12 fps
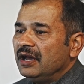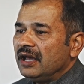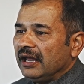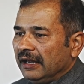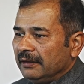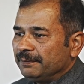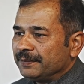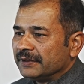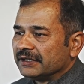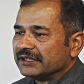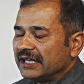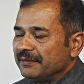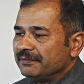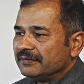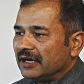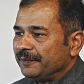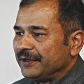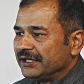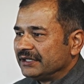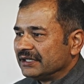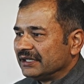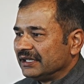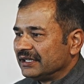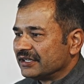help them a bit
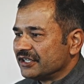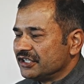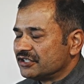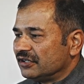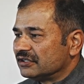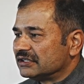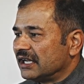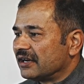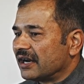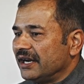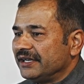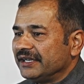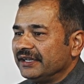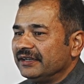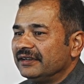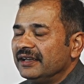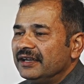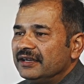in research and writing,